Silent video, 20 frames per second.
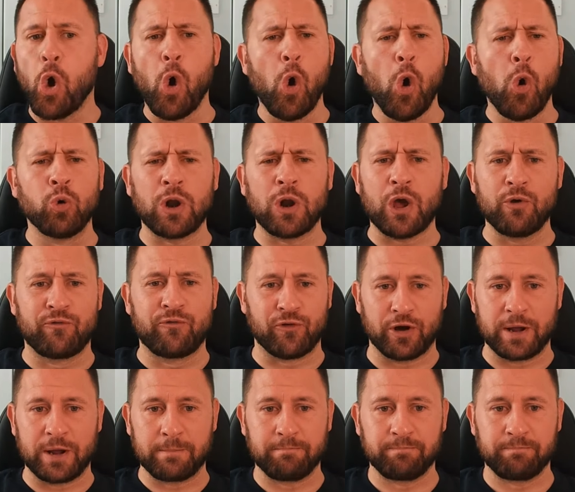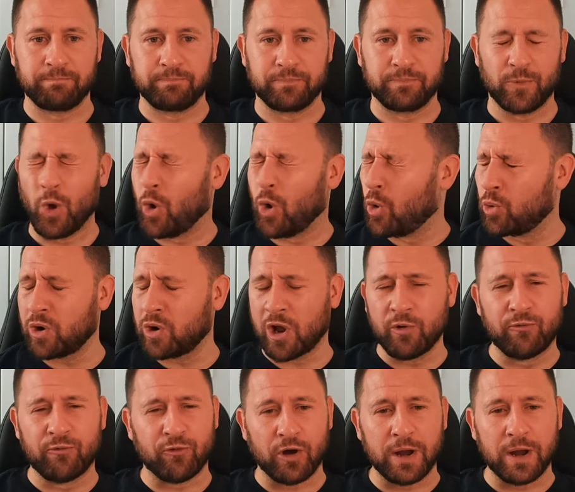all over it, all
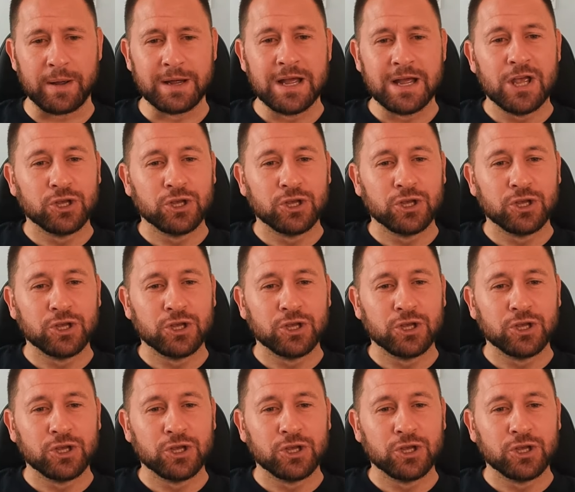over it.